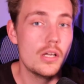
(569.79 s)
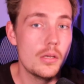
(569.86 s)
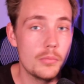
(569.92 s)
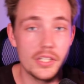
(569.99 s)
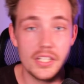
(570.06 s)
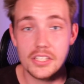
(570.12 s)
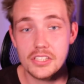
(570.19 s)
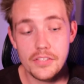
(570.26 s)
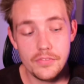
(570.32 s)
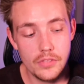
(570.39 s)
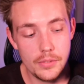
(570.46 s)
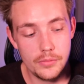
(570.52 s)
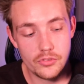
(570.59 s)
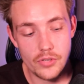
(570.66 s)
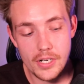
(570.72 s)
But there's
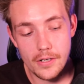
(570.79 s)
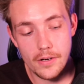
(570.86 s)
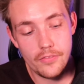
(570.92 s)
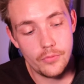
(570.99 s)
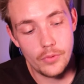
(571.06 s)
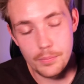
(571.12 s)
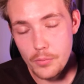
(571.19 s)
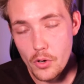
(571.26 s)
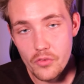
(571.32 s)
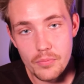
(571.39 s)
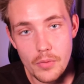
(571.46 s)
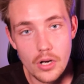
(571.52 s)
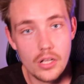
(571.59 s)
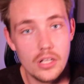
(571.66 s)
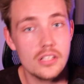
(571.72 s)
definitely a trade-off with both
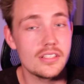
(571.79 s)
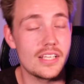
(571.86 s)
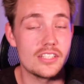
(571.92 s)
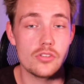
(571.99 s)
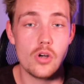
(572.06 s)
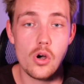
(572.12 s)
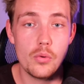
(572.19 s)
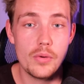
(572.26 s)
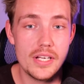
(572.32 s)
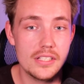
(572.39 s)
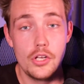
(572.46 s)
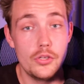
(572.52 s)
models as always.